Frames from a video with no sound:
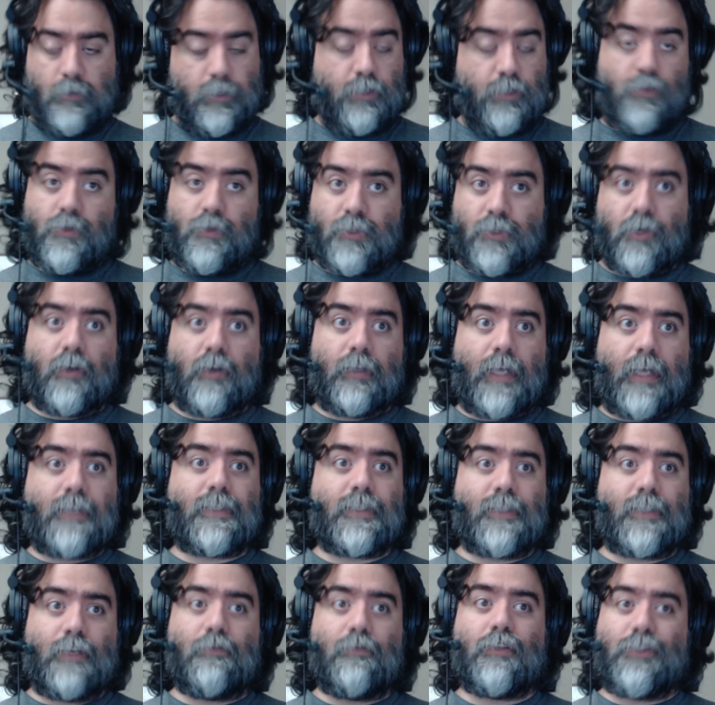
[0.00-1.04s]
You start at
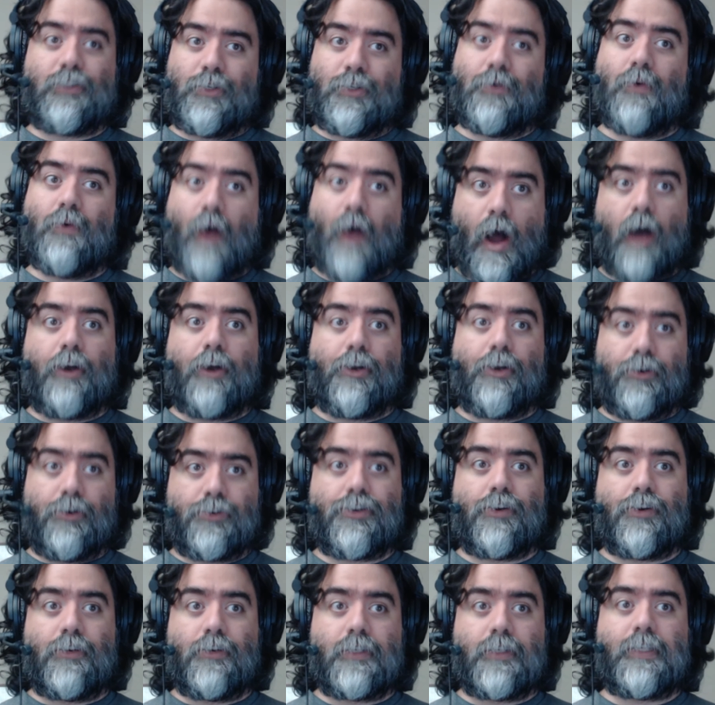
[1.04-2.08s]
license level 2, are your
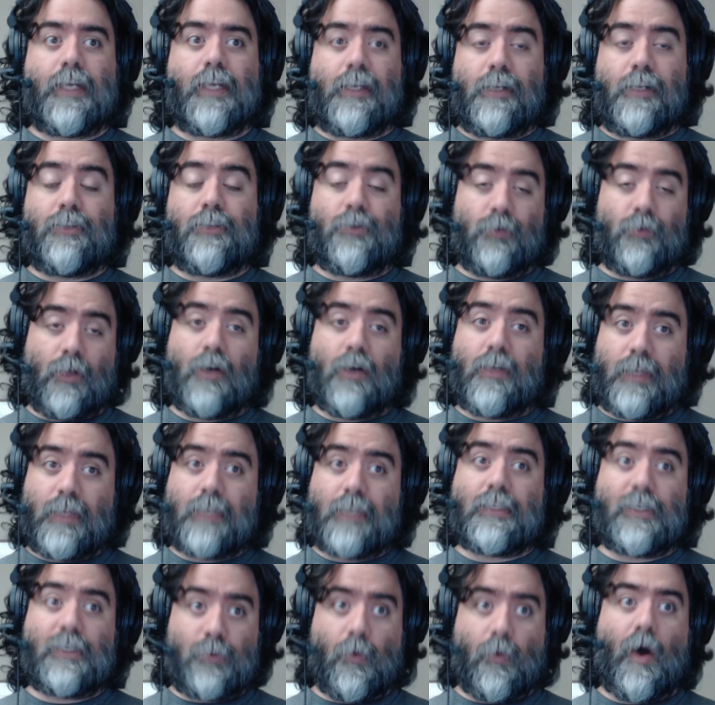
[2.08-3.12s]
turns taking too long?
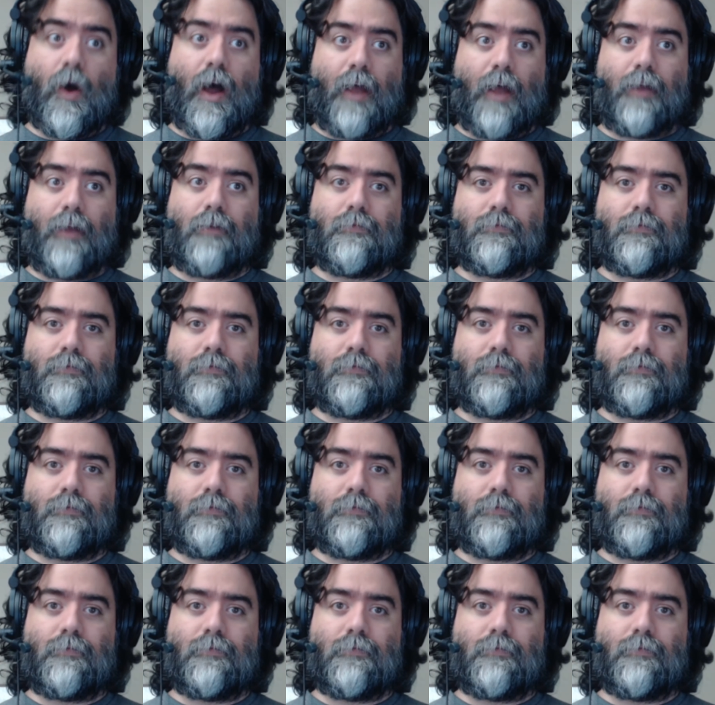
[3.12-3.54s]
This is why.